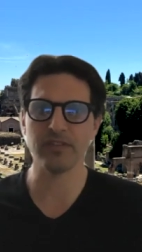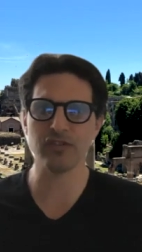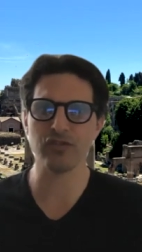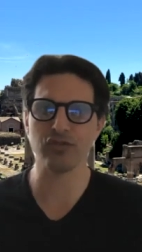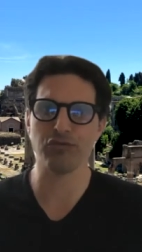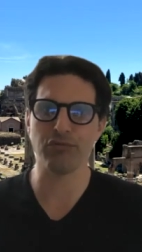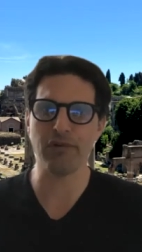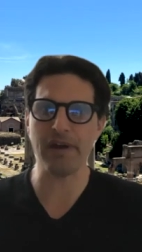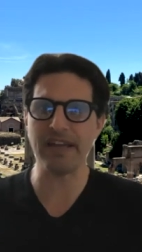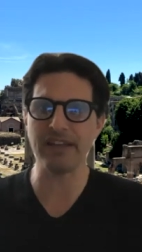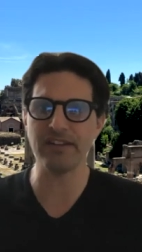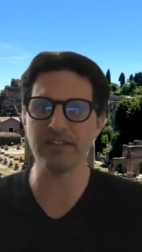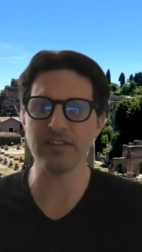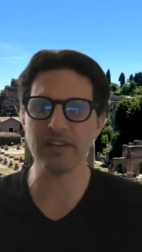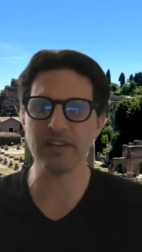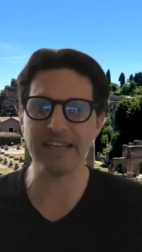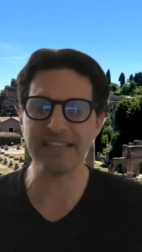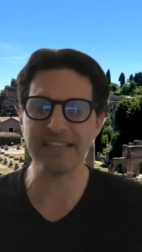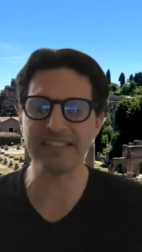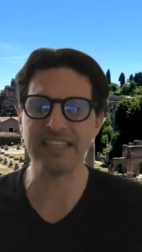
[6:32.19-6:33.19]
This
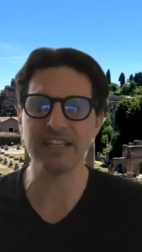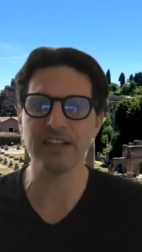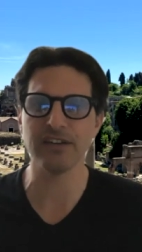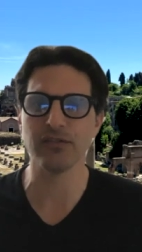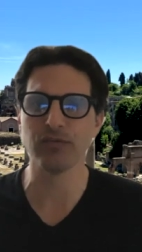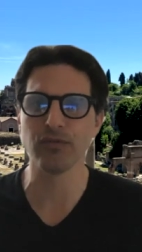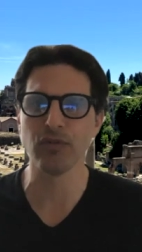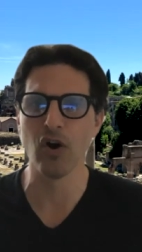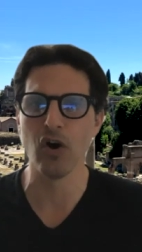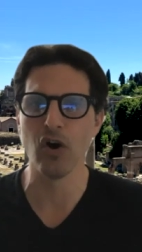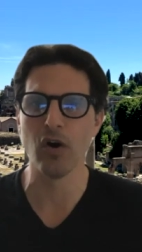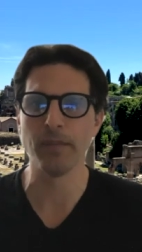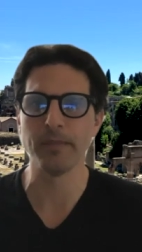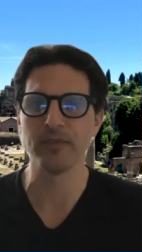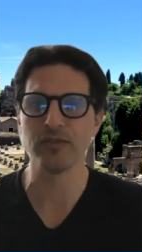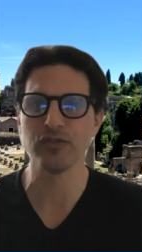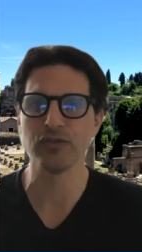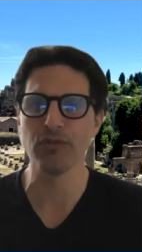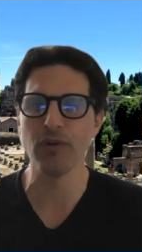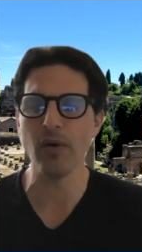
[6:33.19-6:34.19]
grand idea of Rome
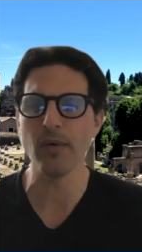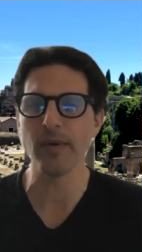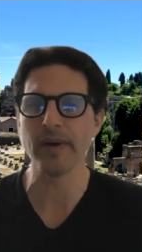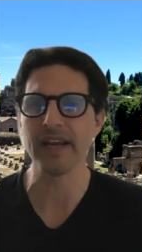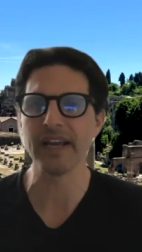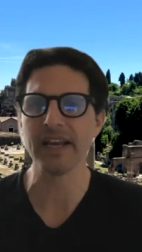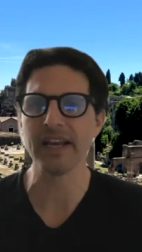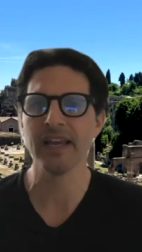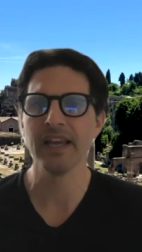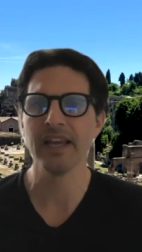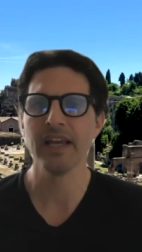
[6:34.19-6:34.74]
is growing.